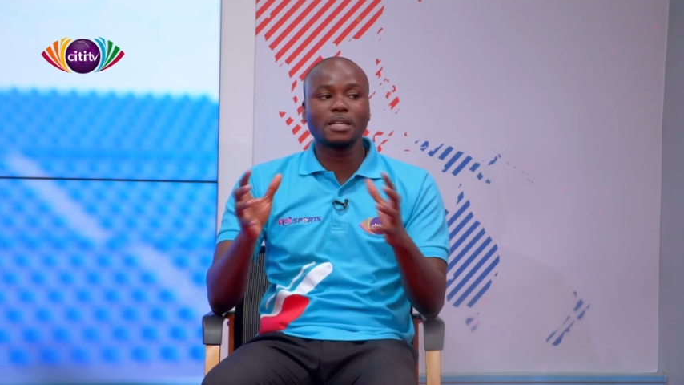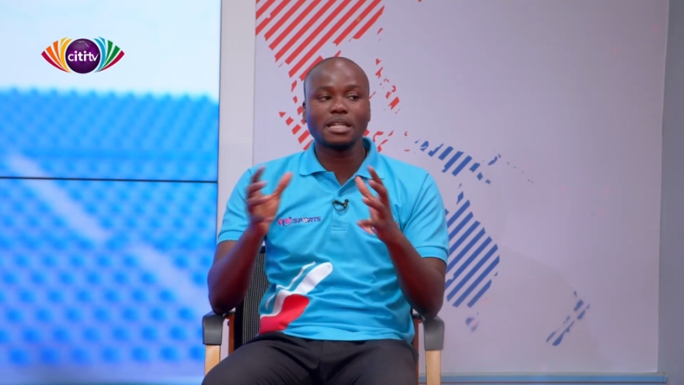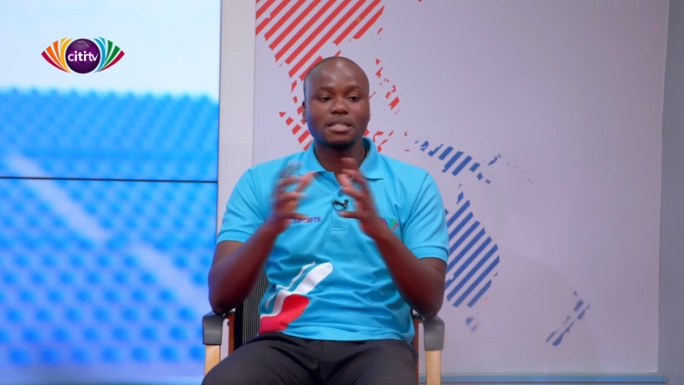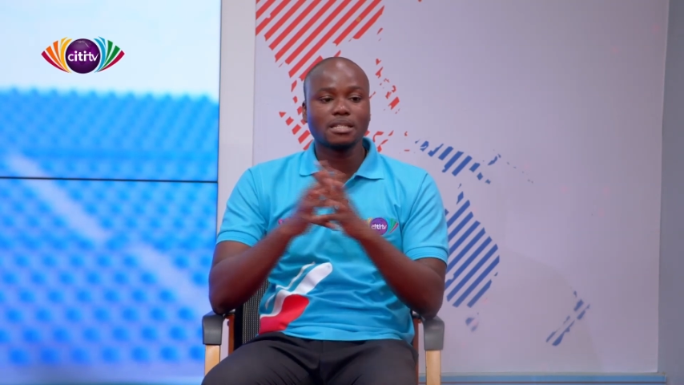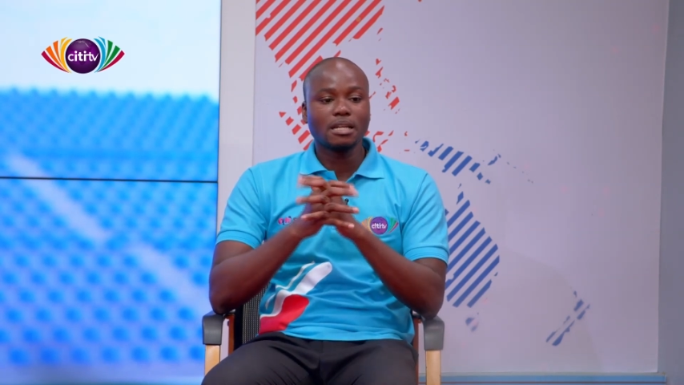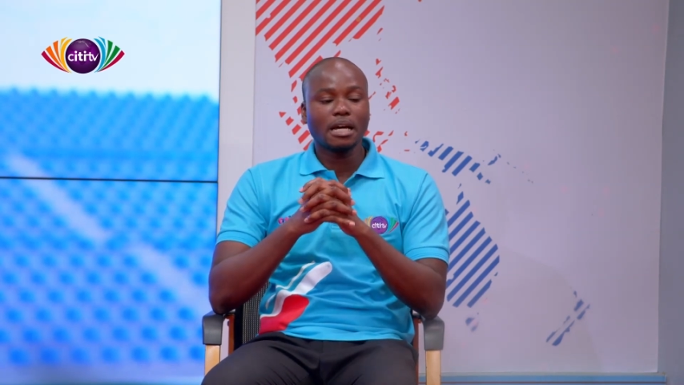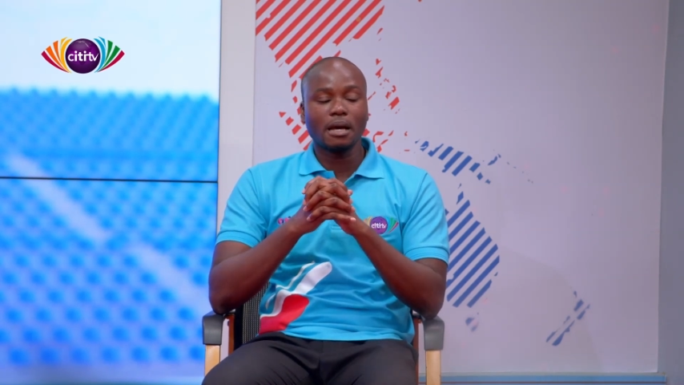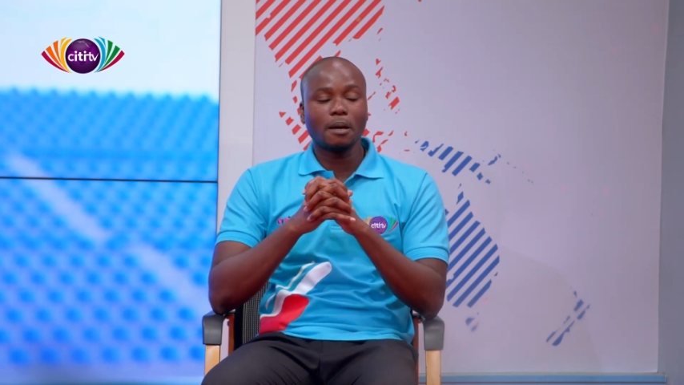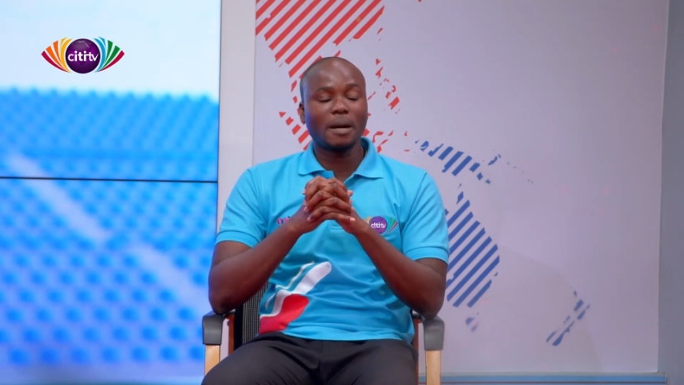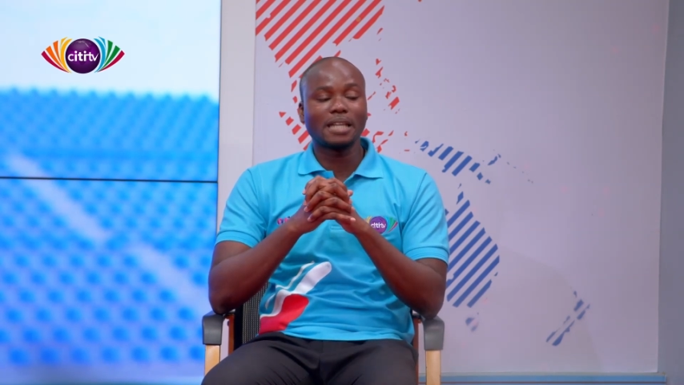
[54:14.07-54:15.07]
biggest.
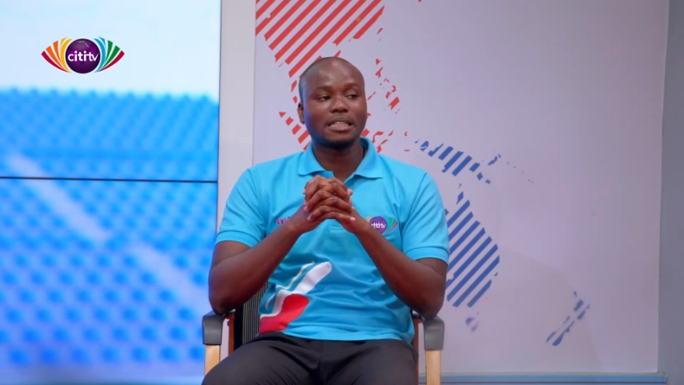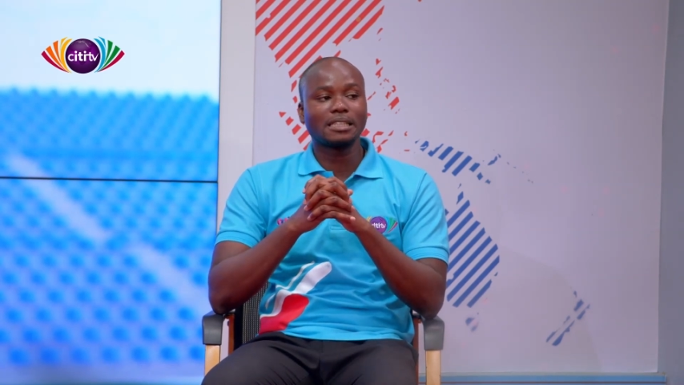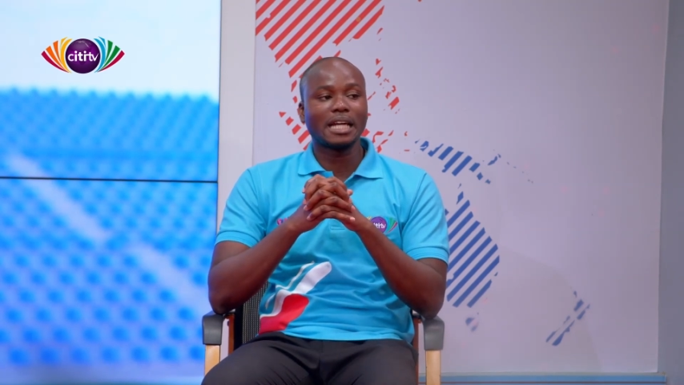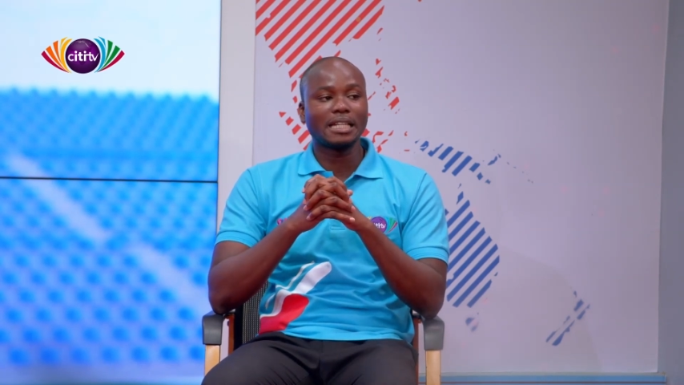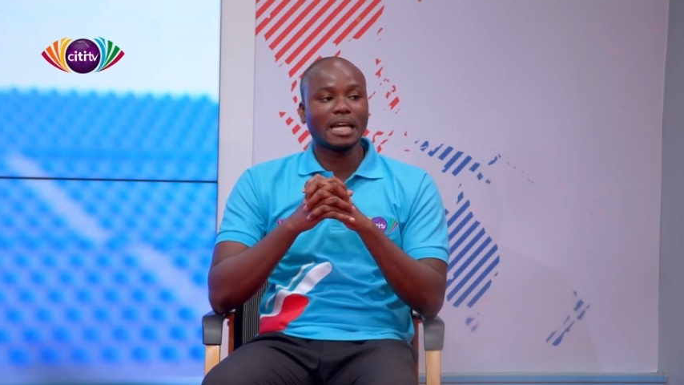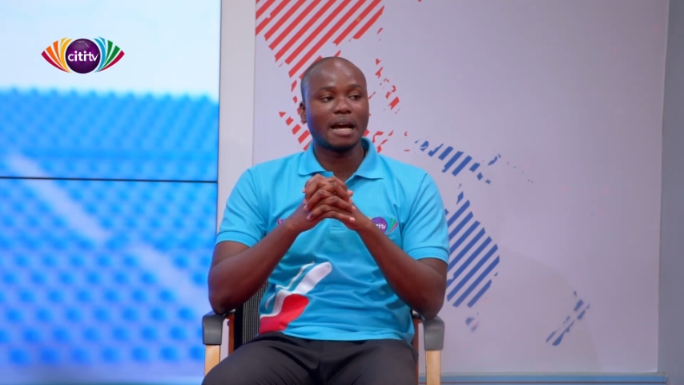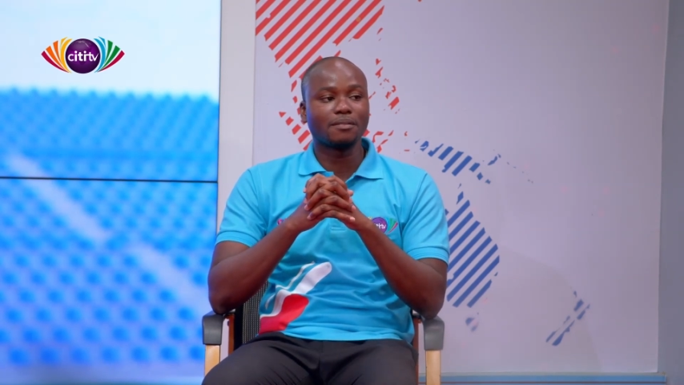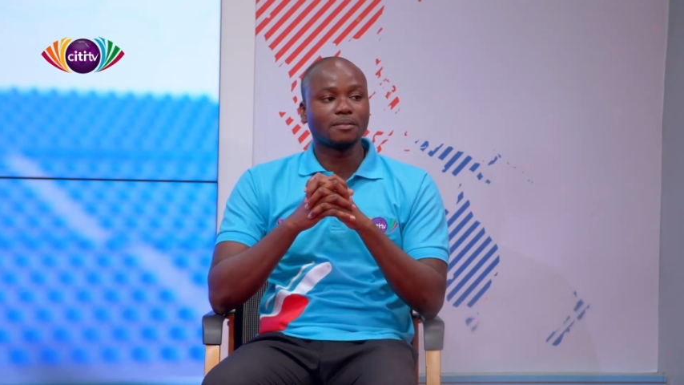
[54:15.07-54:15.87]
Um, asset that they have.